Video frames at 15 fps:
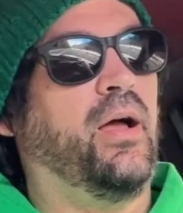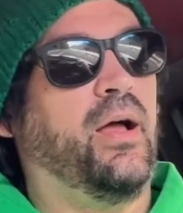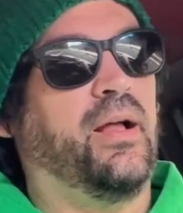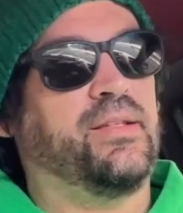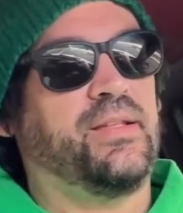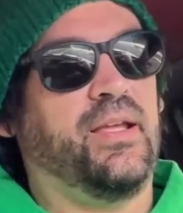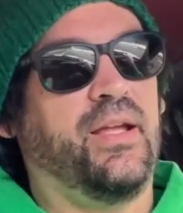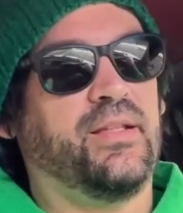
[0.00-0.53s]

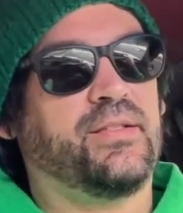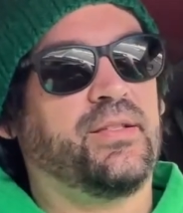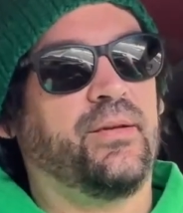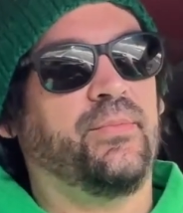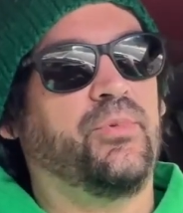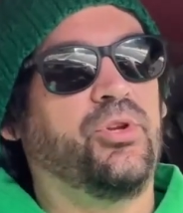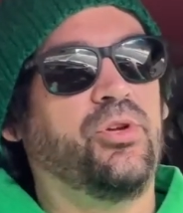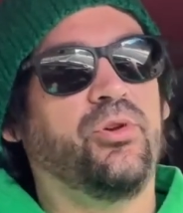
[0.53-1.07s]
to get
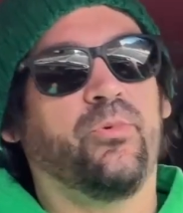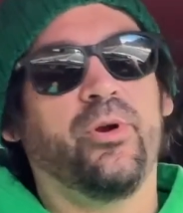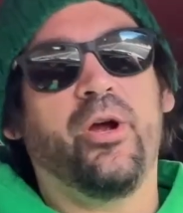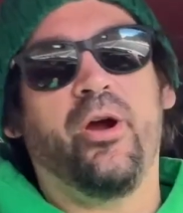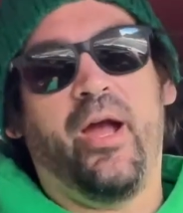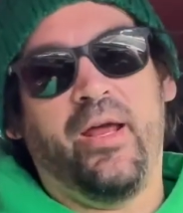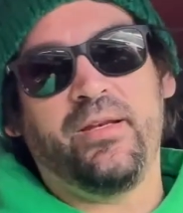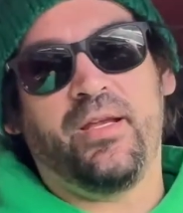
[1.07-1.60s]
some new rear
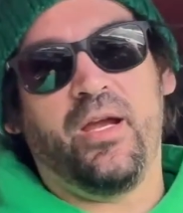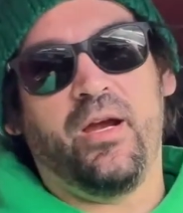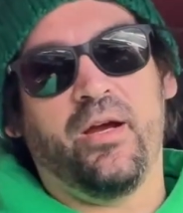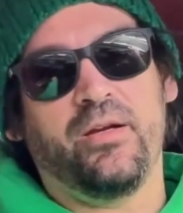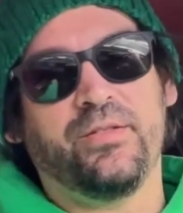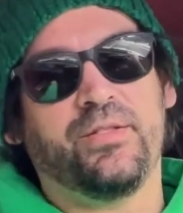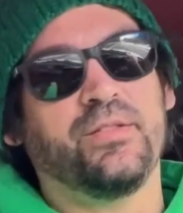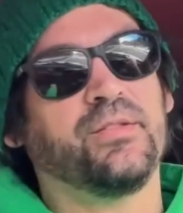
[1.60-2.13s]
end
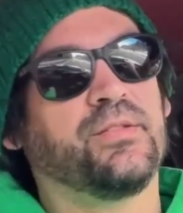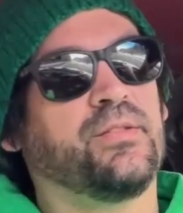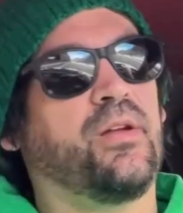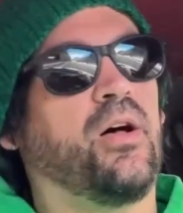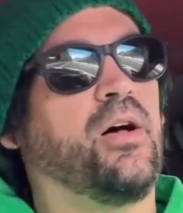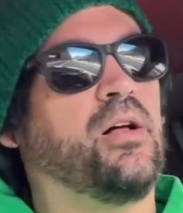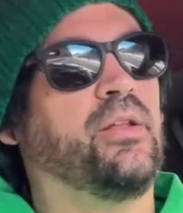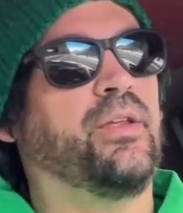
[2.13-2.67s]
gears
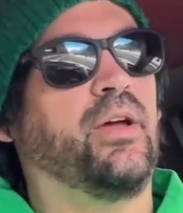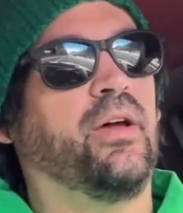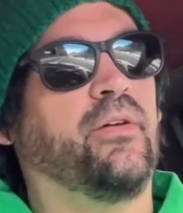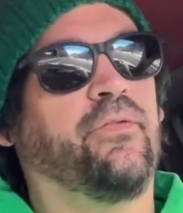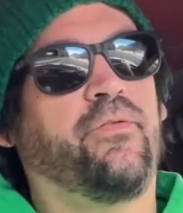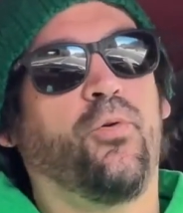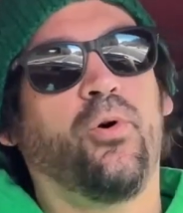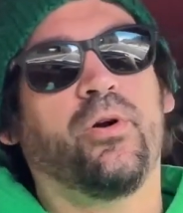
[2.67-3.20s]
installed, a
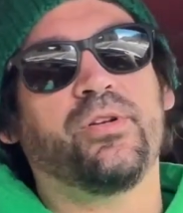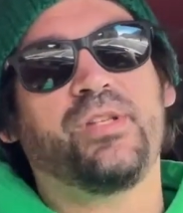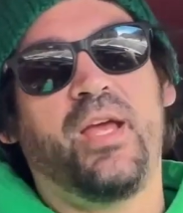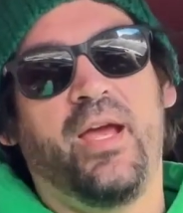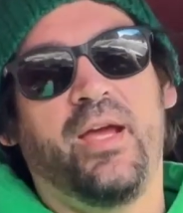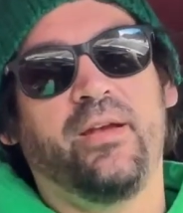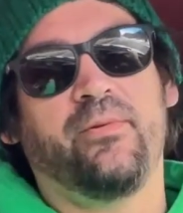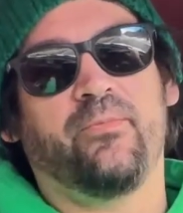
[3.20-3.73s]

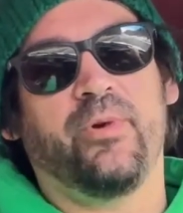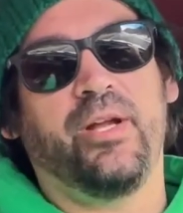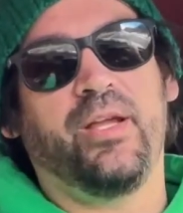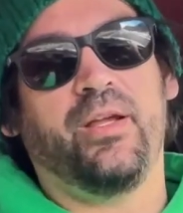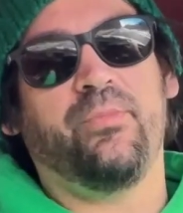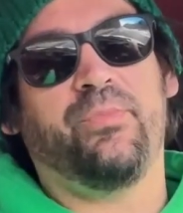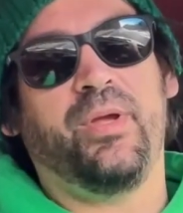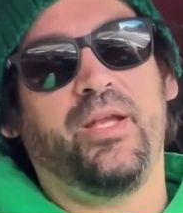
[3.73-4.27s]
410 ring
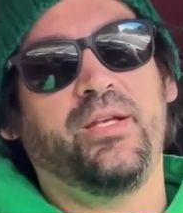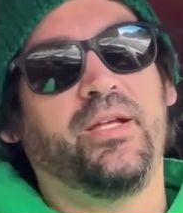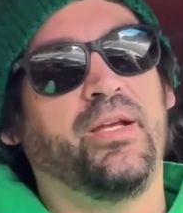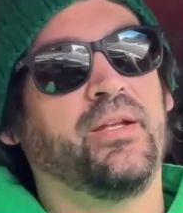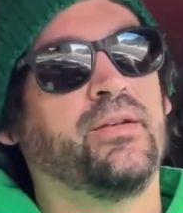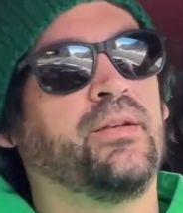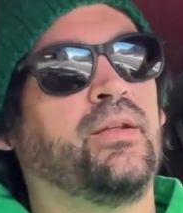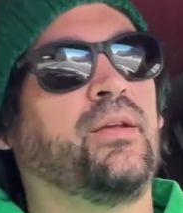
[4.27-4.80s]
and
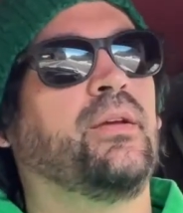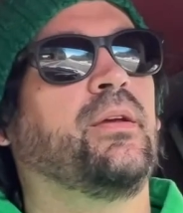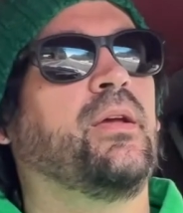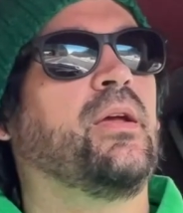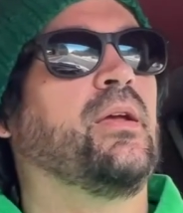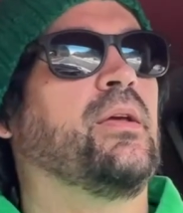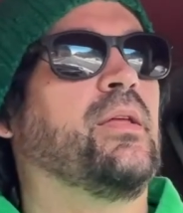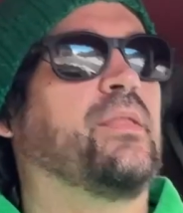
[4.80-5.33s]

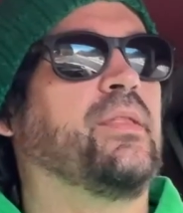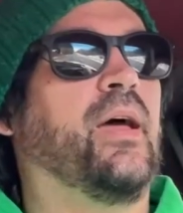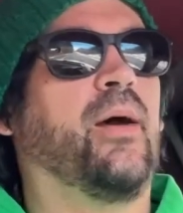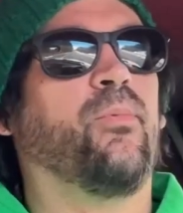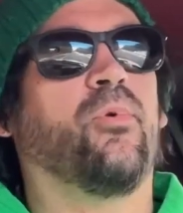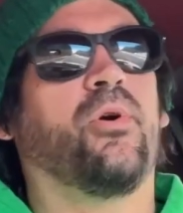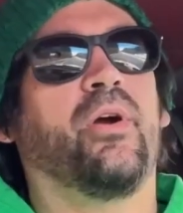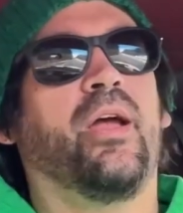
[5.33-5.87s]
pinion that
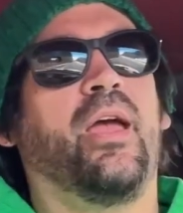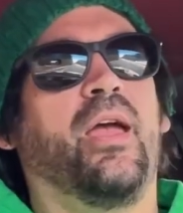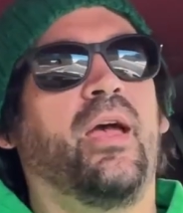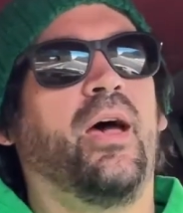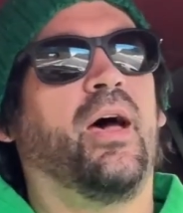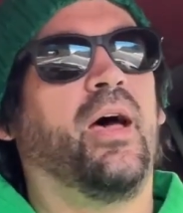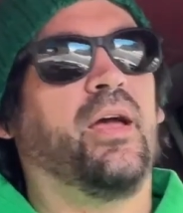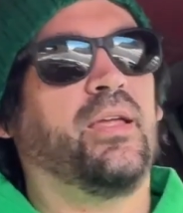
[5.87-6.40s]
were
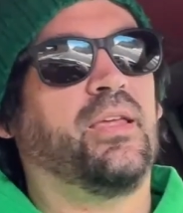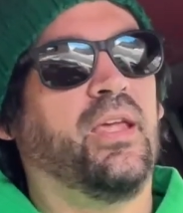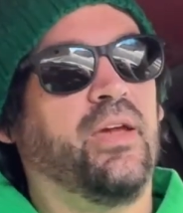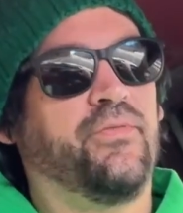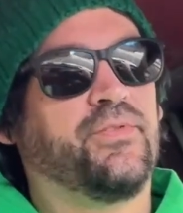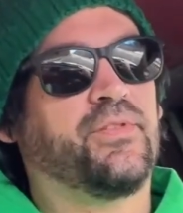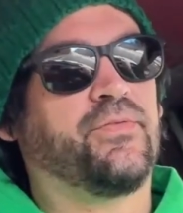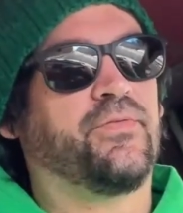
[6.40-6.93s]
a
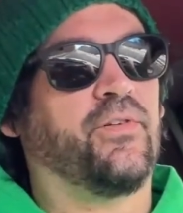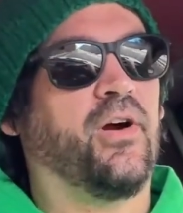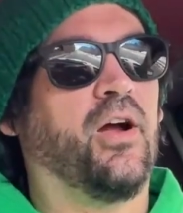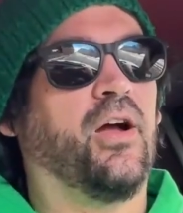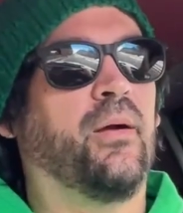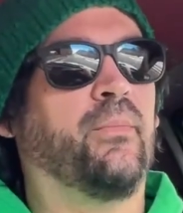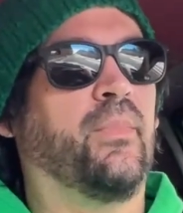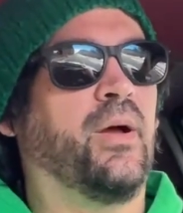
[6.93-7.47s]
gift
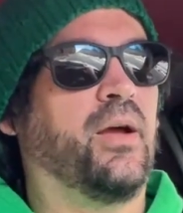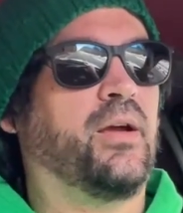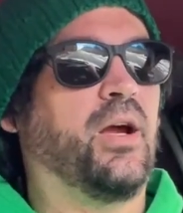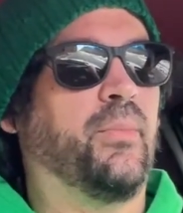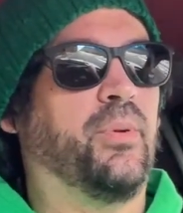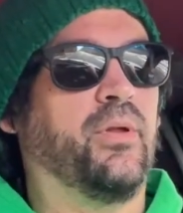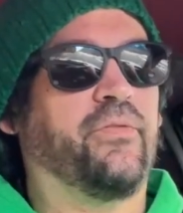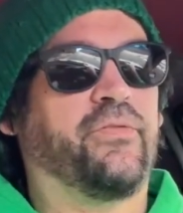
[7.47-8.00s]
from a
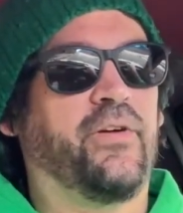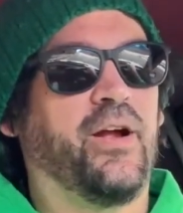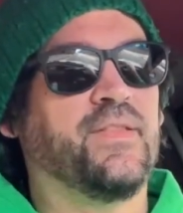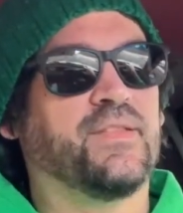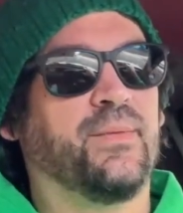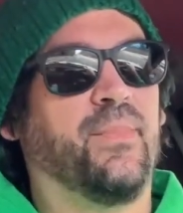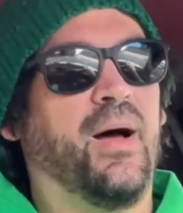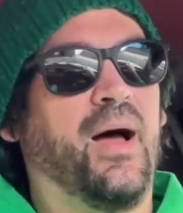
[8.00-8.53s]
couple of
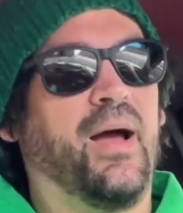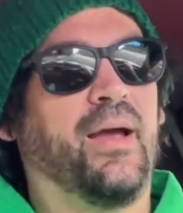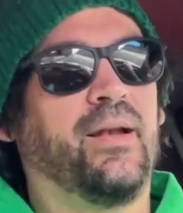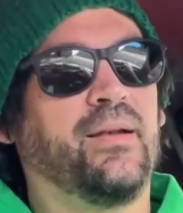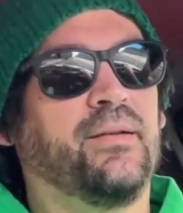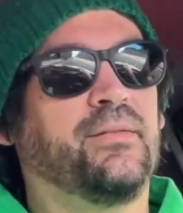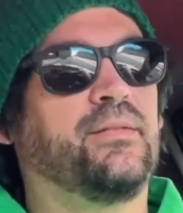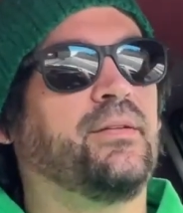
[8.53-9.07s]
friends of mine.
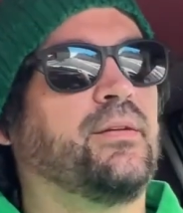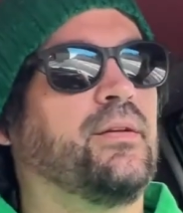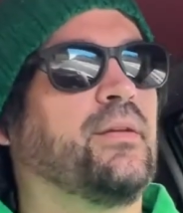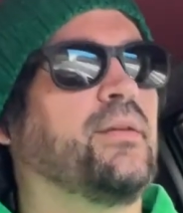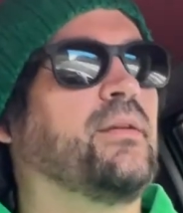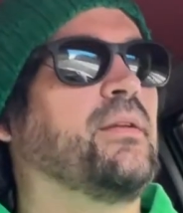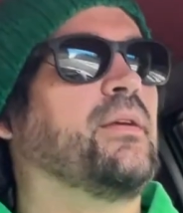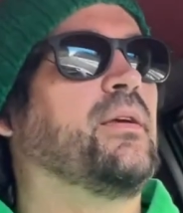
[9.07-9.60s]

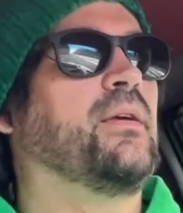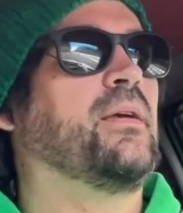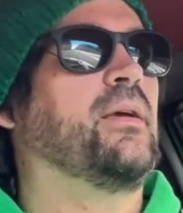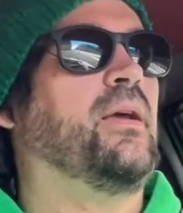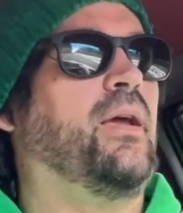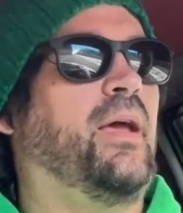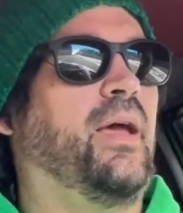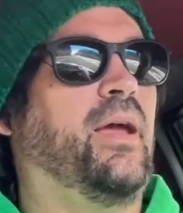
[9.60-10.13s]

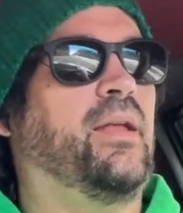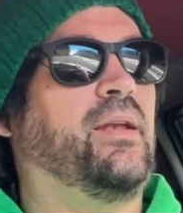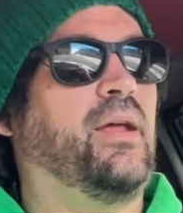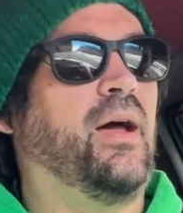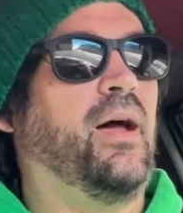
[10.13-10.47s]
And